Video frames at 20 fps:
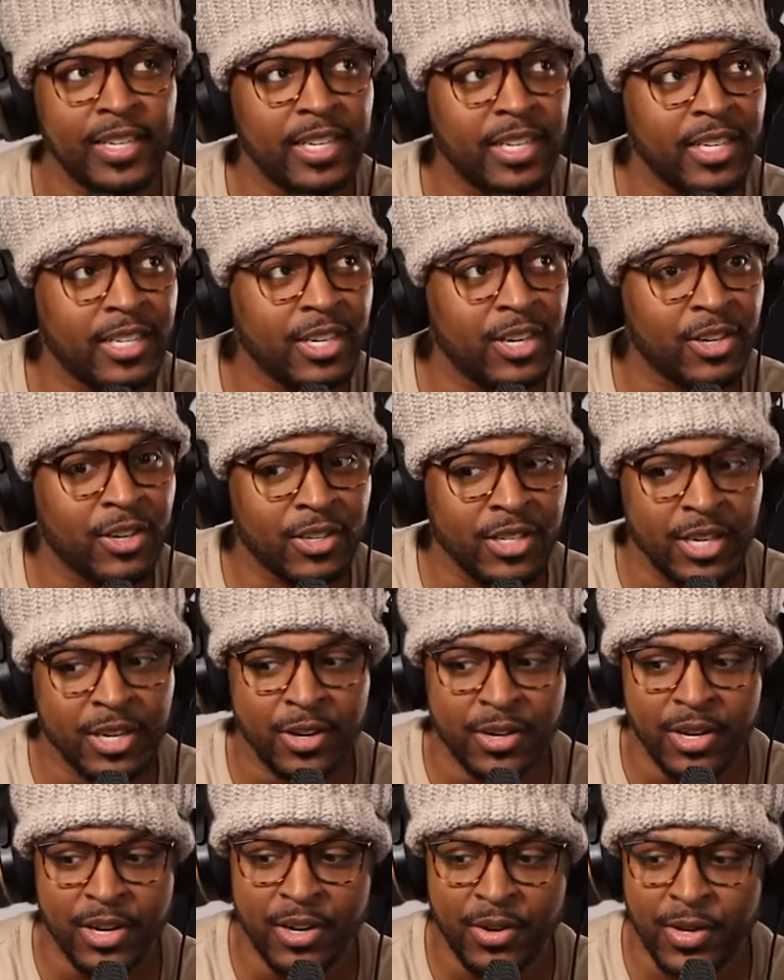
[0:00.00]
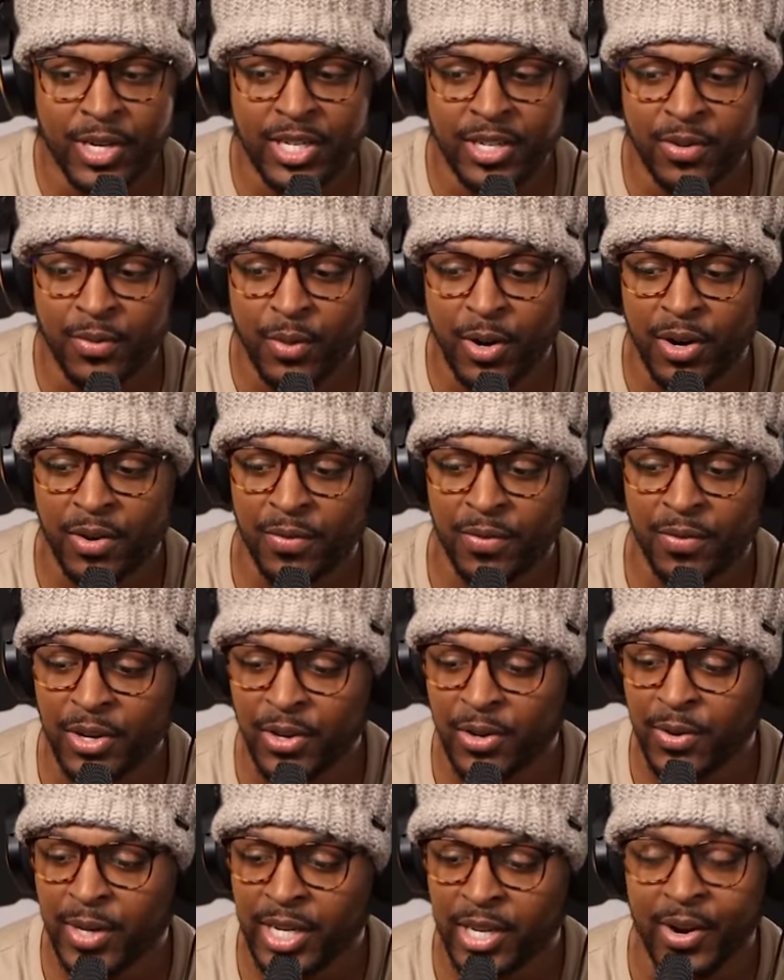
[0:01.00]
your, you know, your Christian
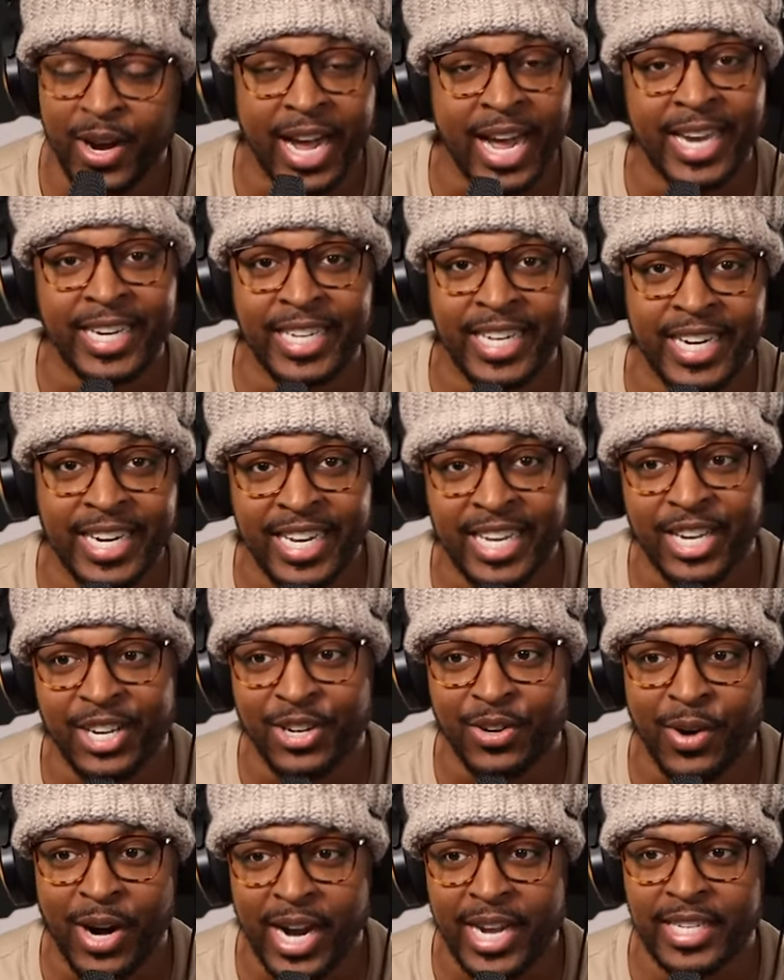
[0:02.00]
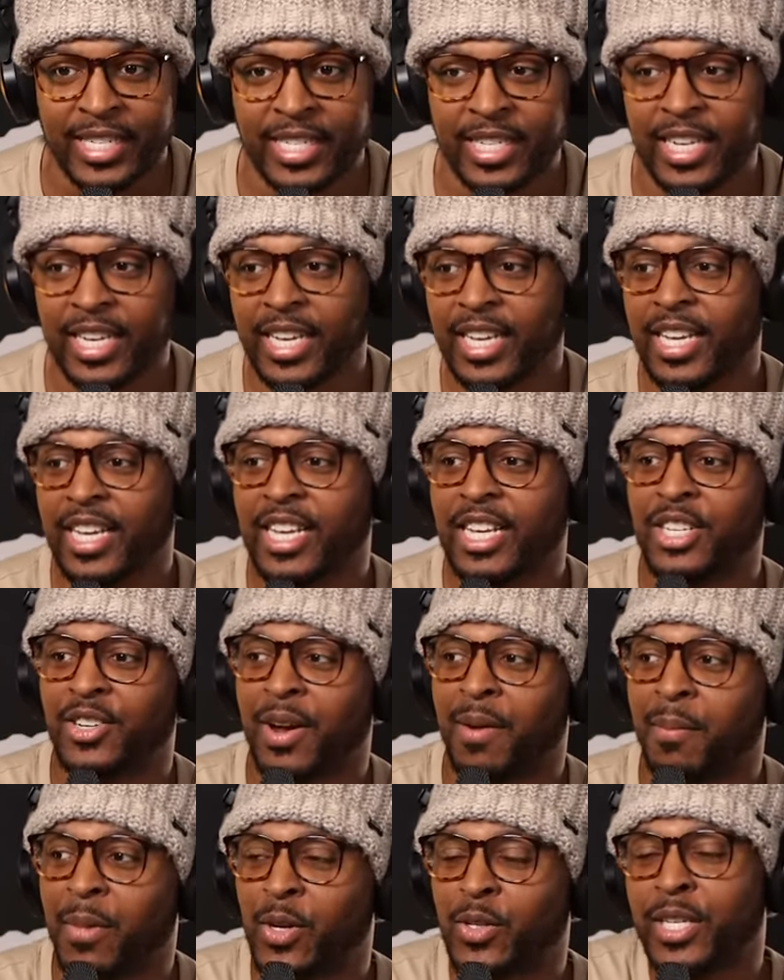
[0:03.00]
worldview and your identity in Christ so
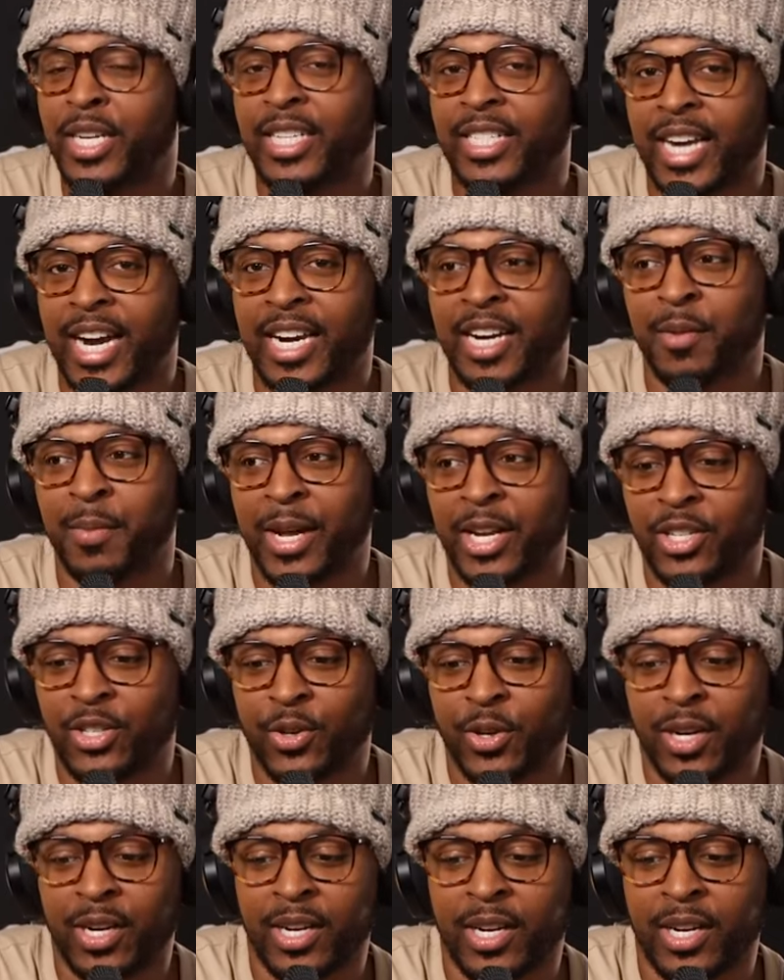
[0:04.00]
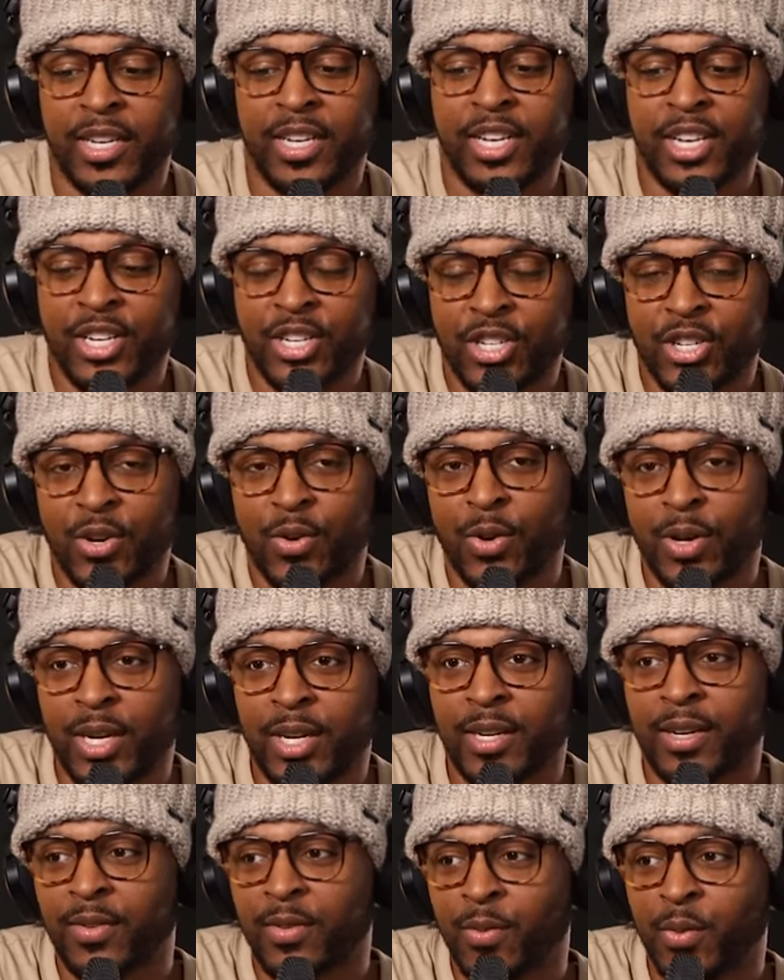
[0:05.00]
I'm mostly excited about sort of
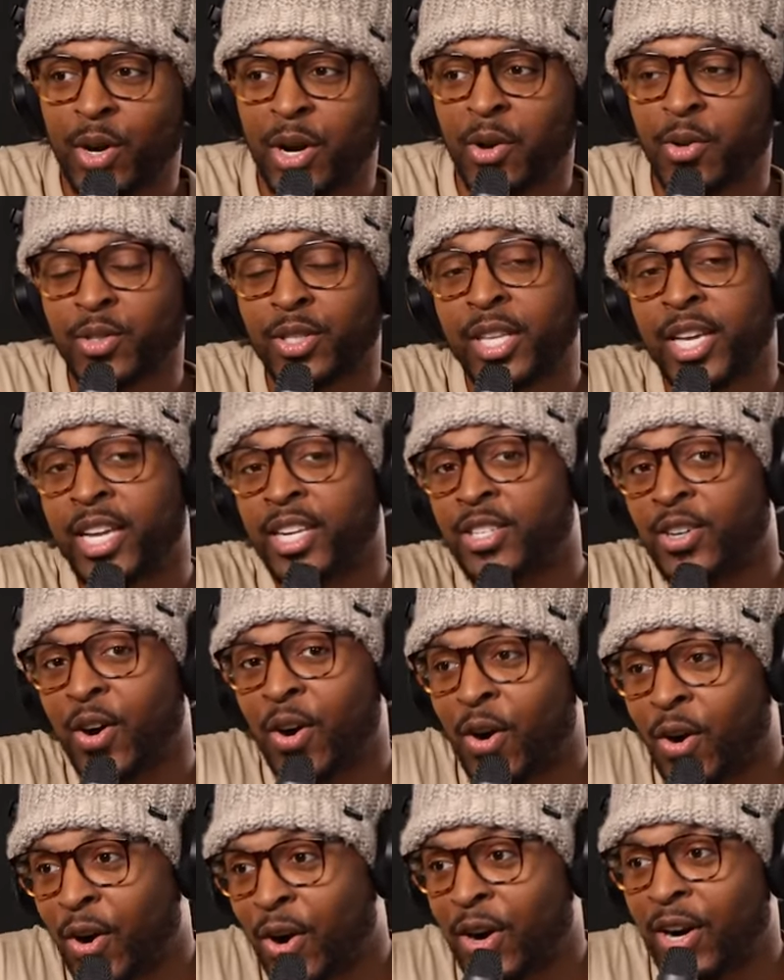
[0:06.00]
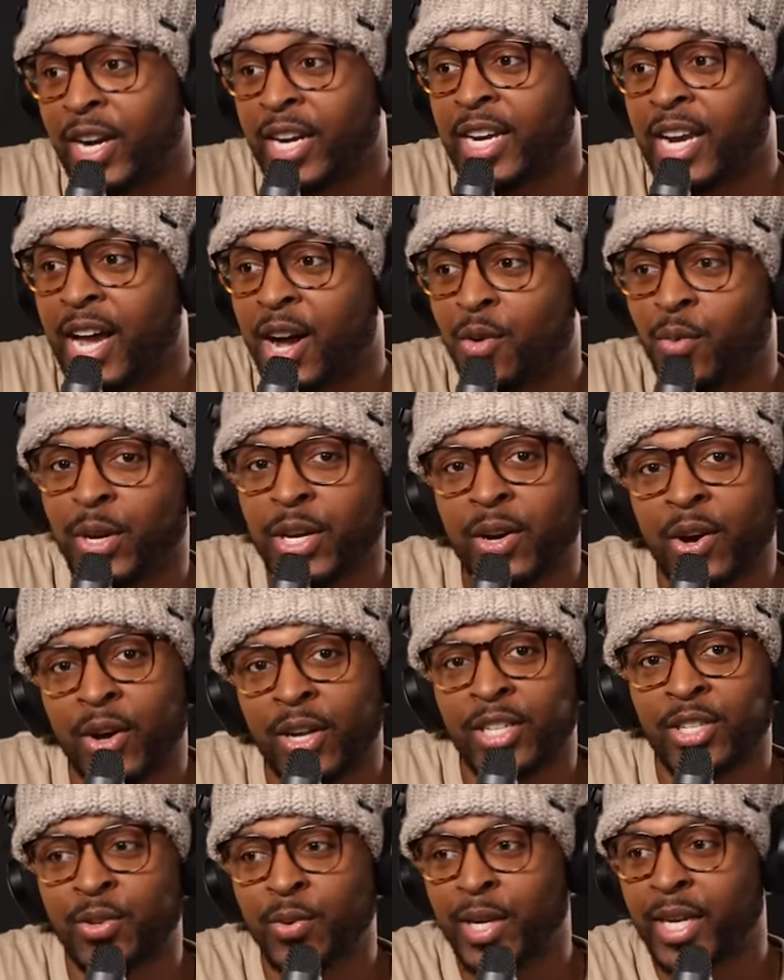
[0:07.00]
showing what those things are and how we ought
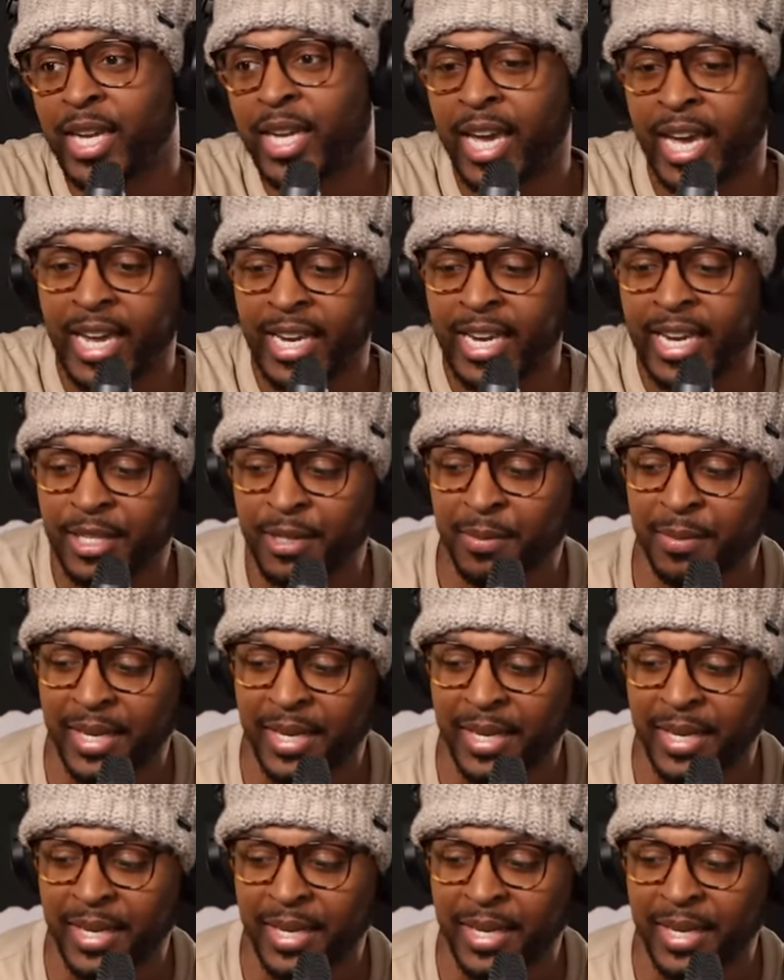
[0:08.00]
to engage them.